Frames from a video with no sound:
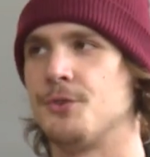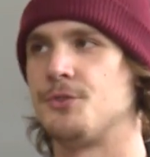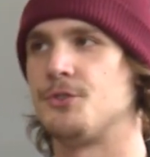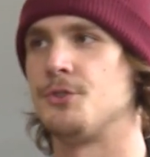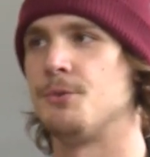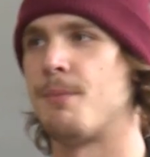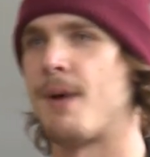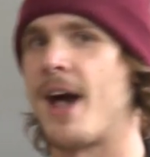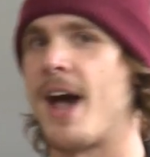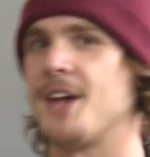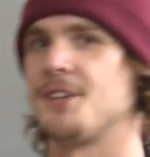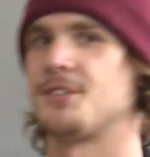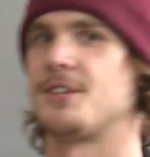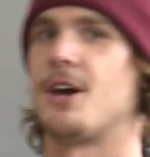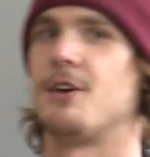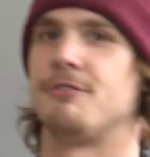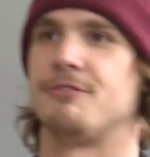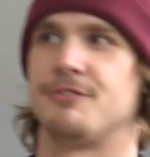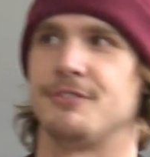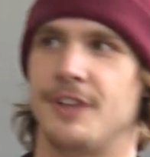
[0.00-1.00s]
to pass
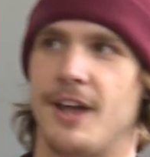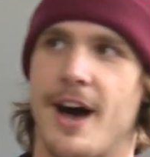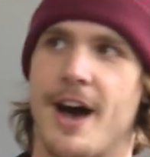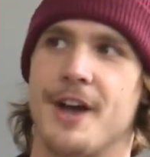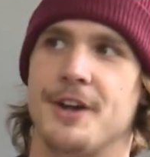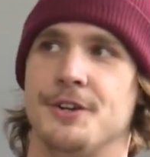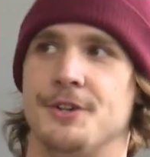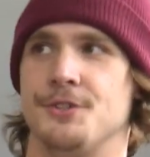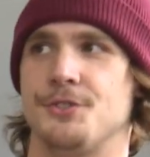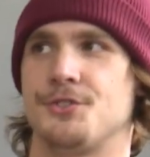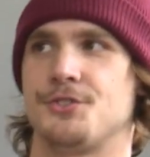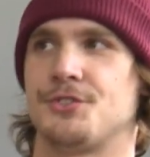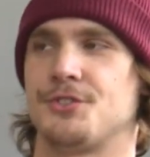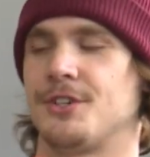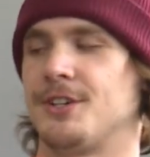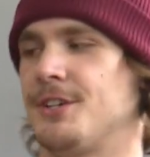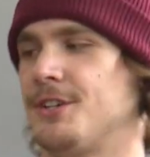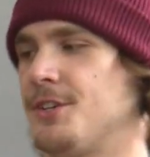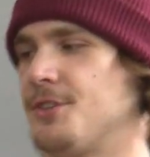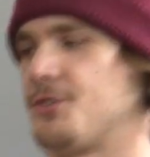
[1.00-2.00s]
out
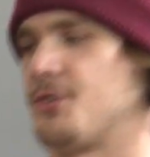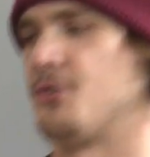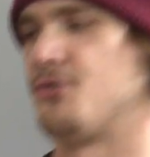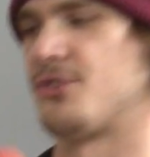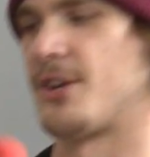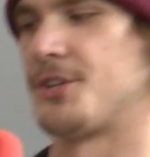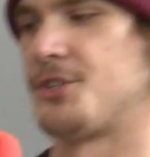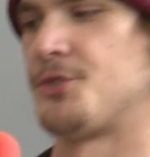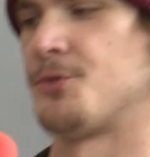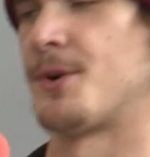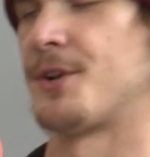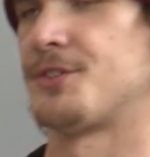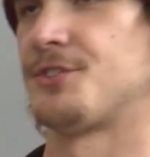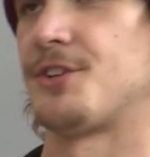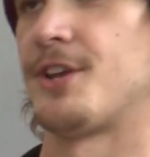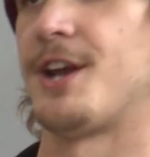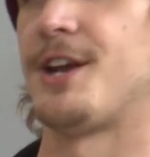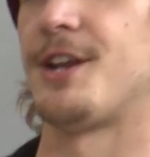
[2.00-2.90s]
flyers. So, Jess, do you want to say